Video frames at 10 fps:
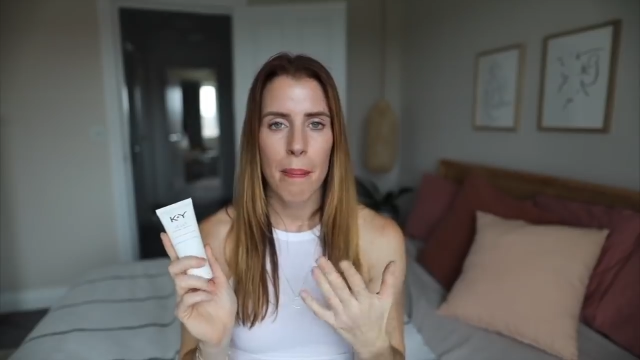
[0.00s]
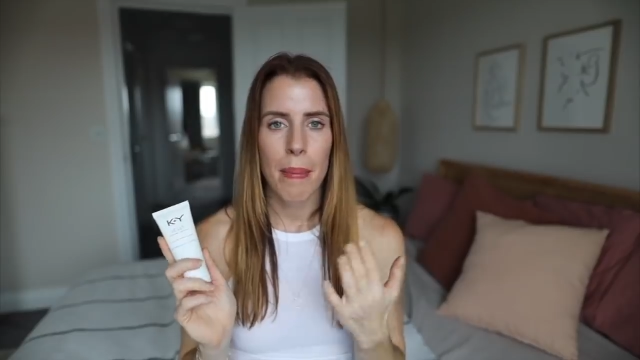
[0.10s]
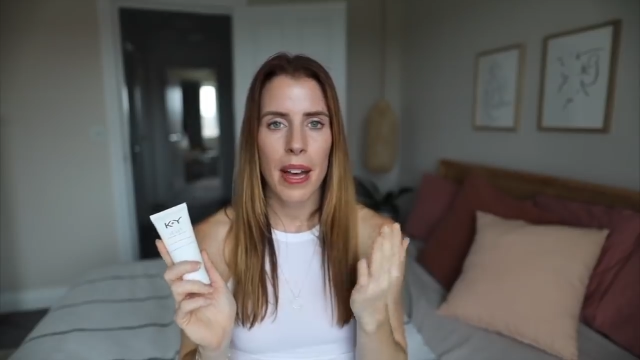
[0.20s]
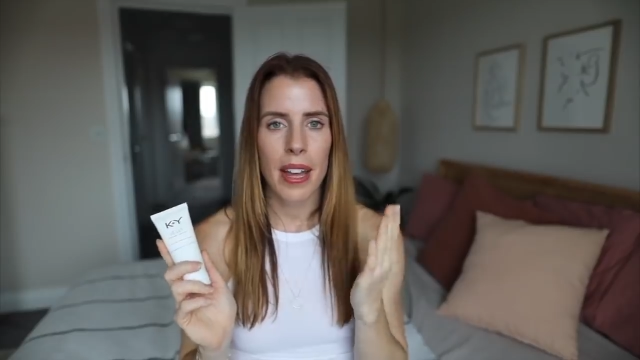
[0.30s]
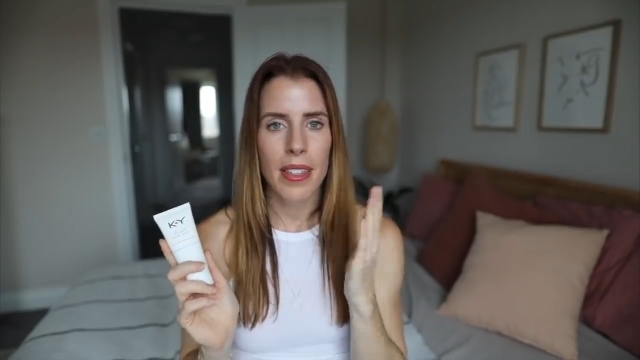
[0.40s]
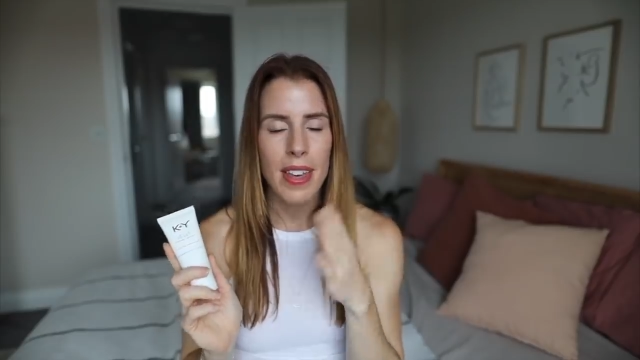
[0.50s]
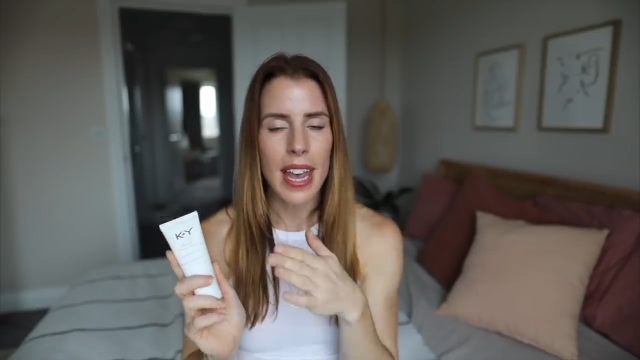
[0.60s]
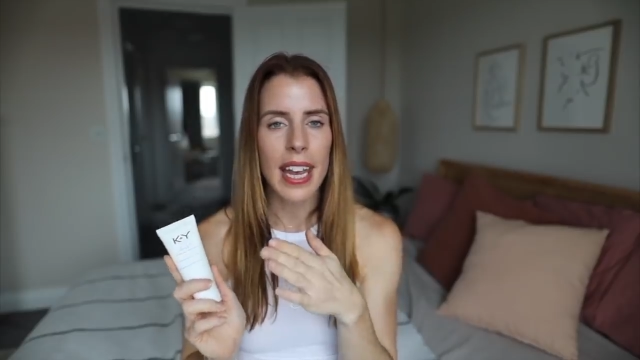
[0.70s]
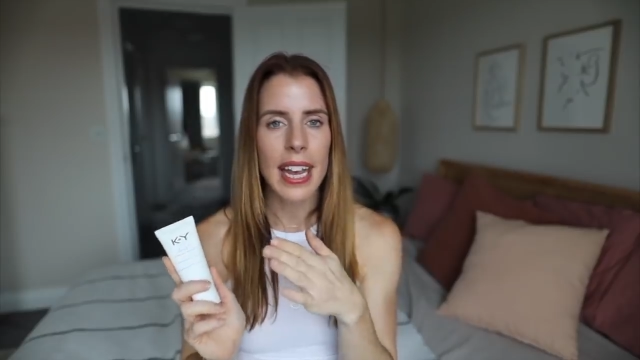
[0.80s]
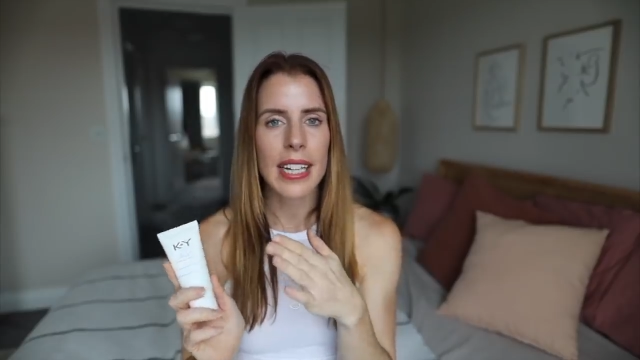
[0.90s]
but I
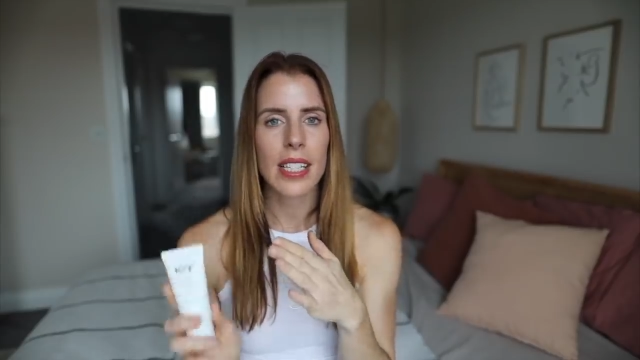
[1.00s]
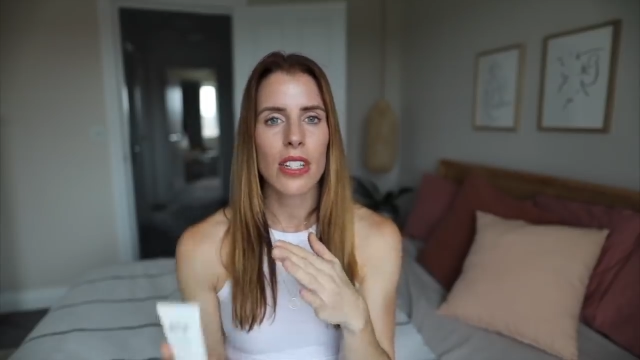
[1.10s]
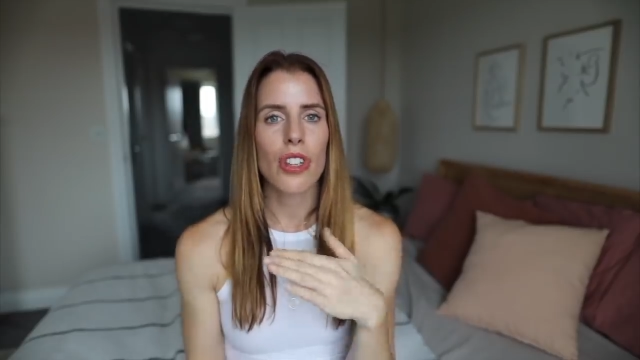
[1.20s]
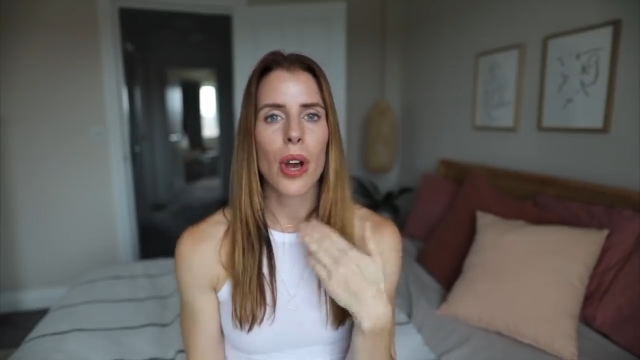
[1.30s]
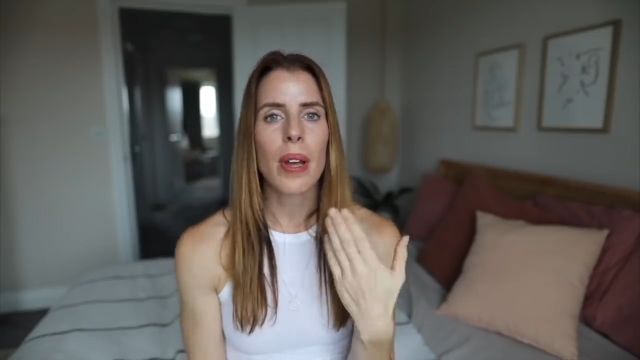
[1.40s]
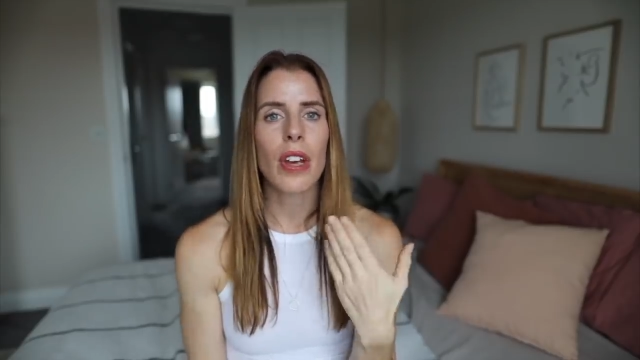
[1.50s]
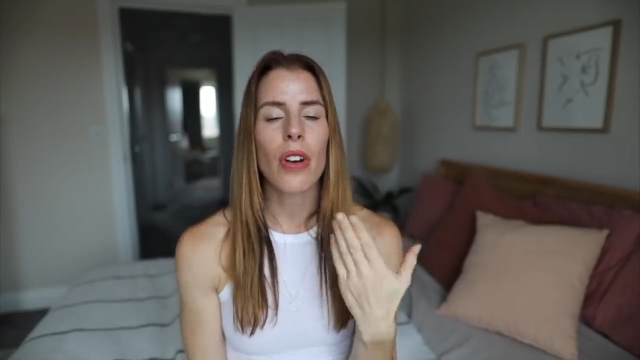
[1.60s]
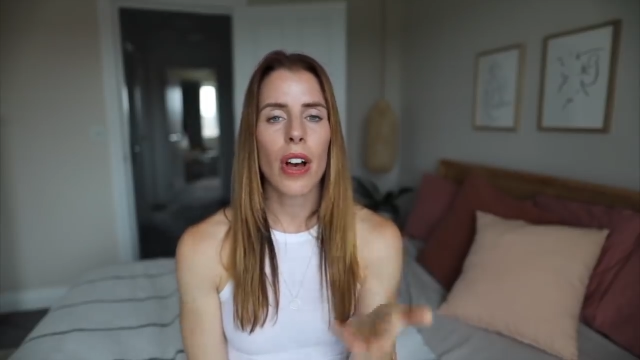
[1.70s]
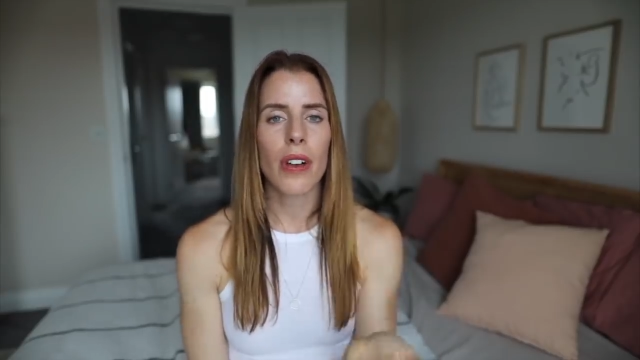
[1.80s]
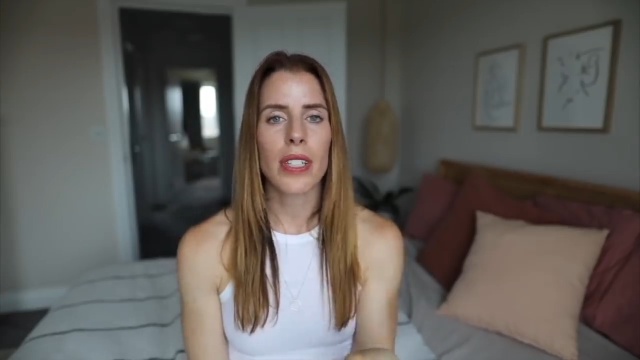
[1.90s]
think it's knowing
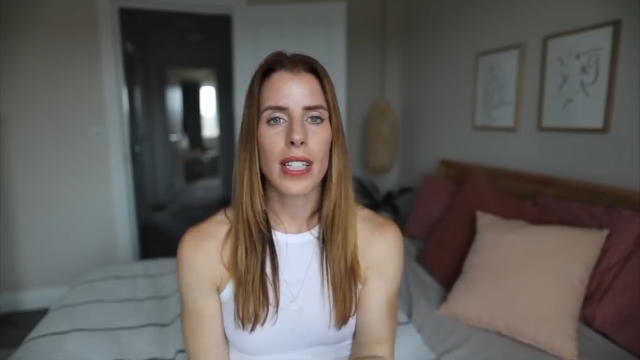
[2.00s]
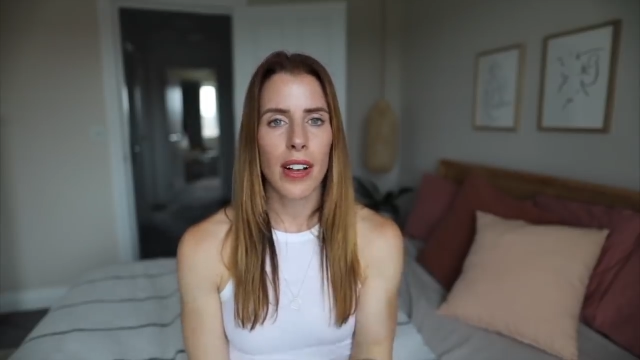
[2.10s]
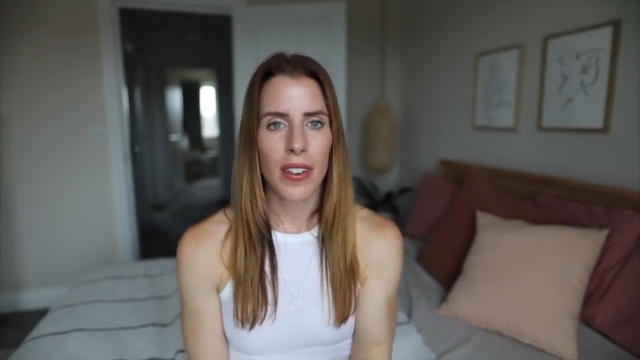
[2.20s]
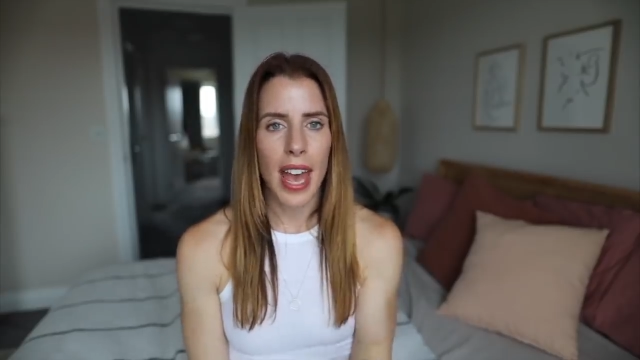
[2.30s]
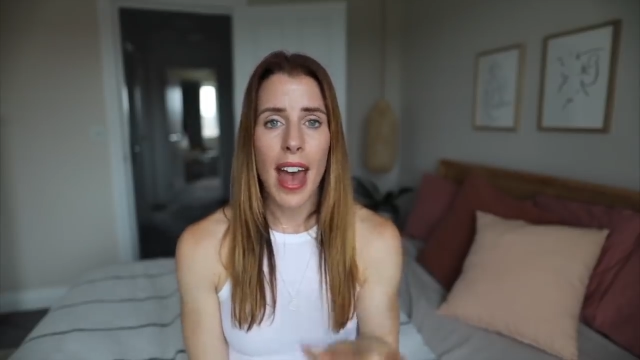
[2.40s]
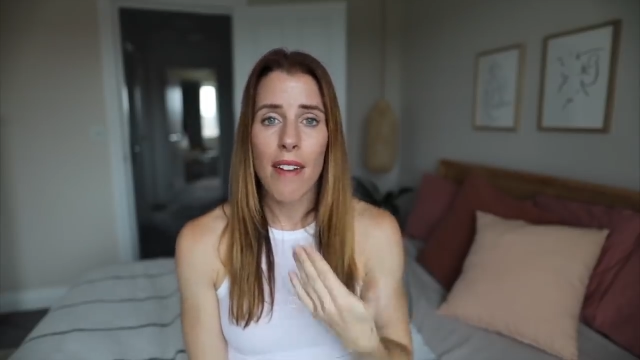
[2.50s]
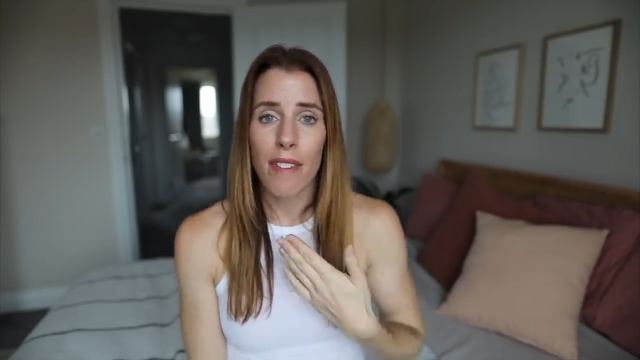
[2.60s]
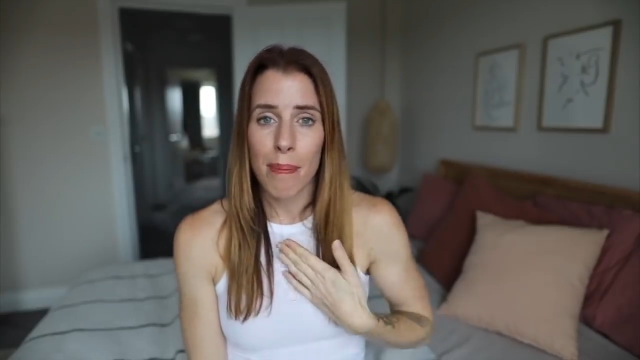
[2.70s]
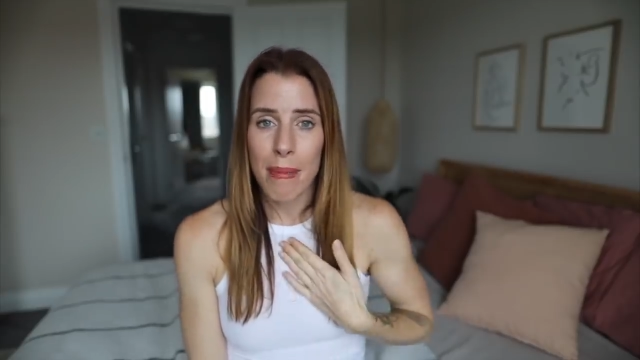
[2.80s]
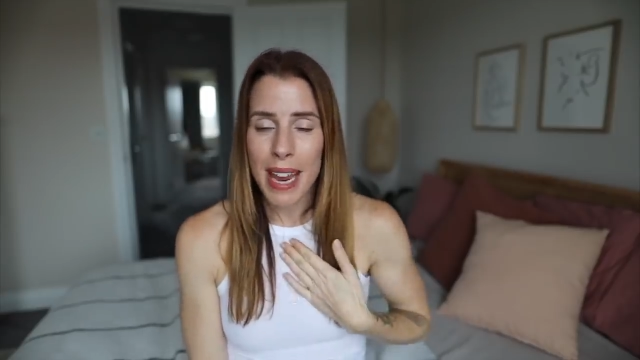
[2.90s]
your own self-care.
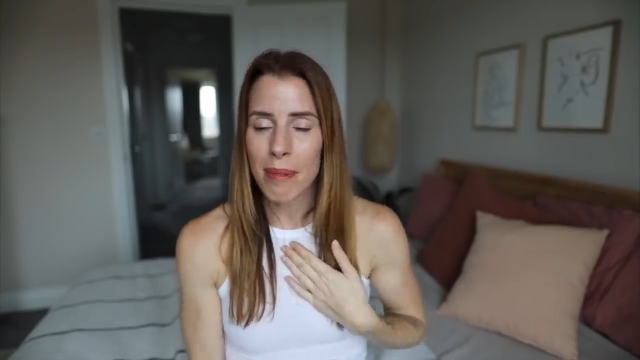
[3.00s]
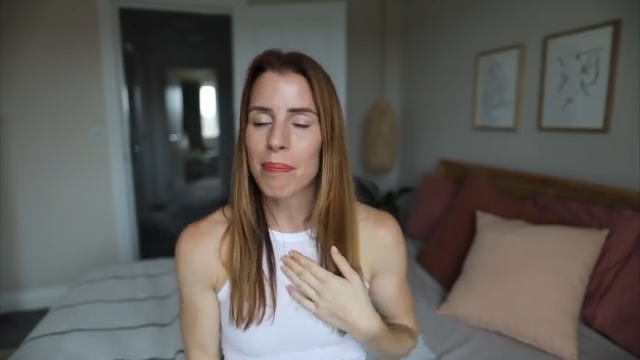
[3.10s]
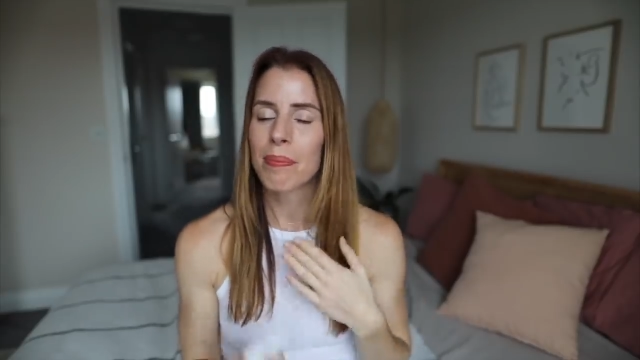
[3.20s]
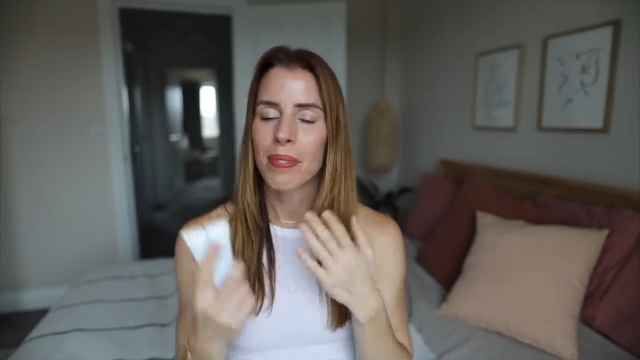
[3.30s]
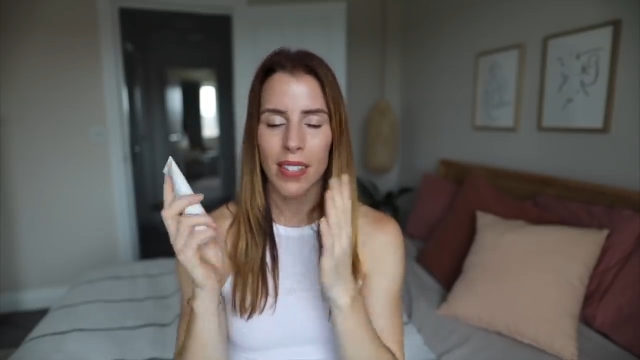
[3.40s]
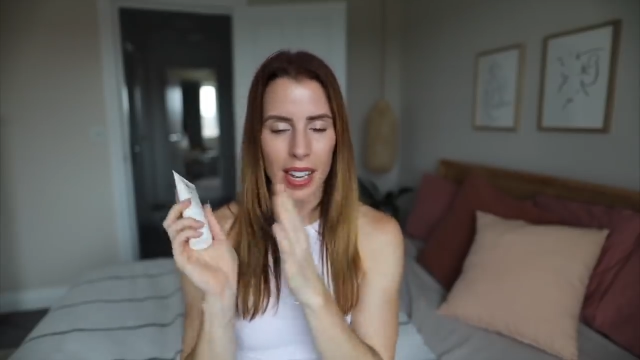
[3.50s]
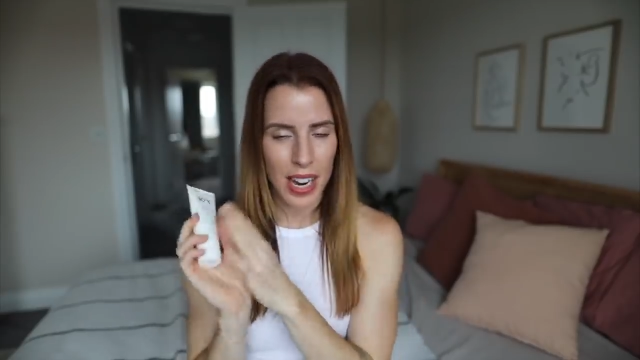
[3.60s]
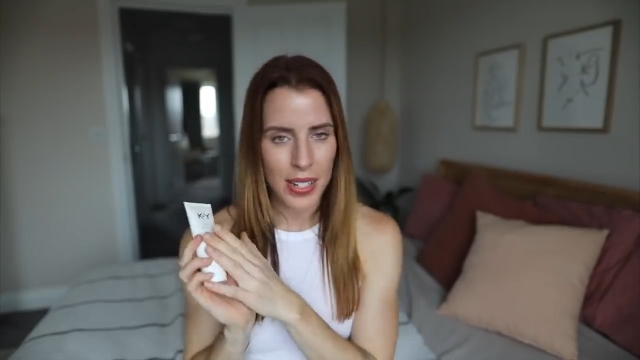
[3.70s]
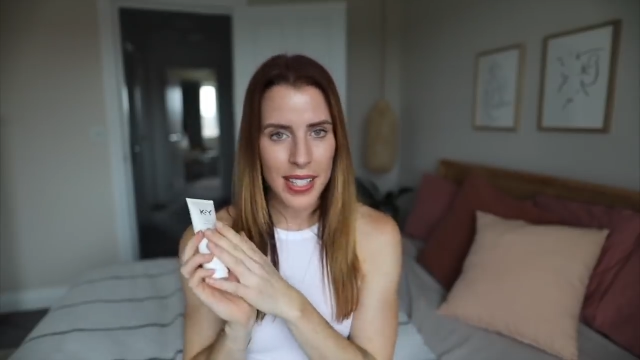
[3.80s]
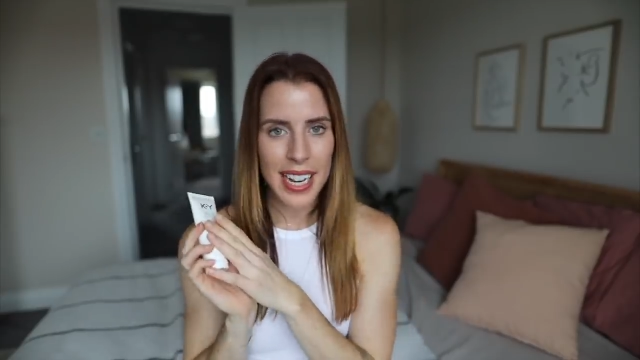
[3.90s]
For me, I
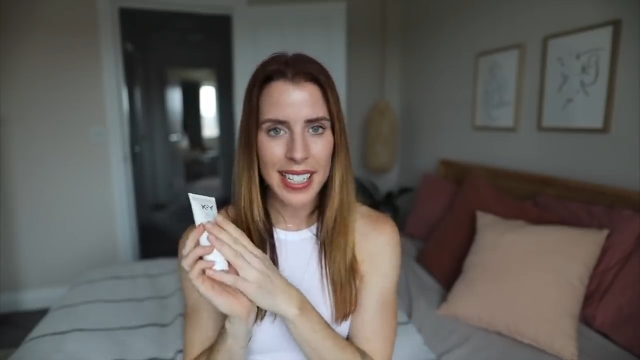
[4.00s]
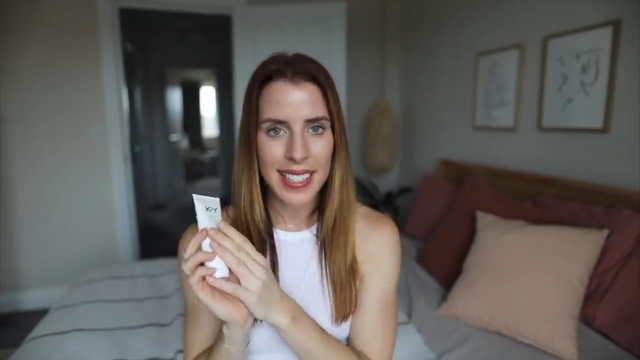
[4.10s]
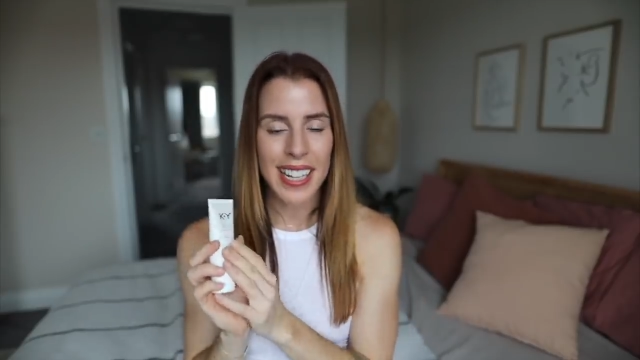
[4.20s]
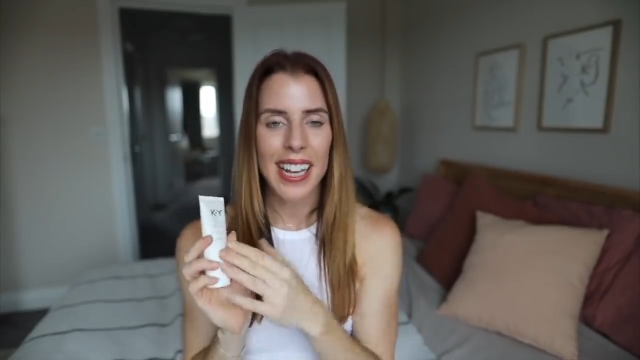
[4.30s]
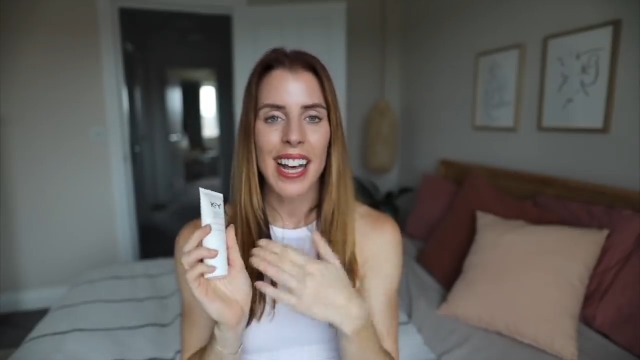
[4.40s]
use this.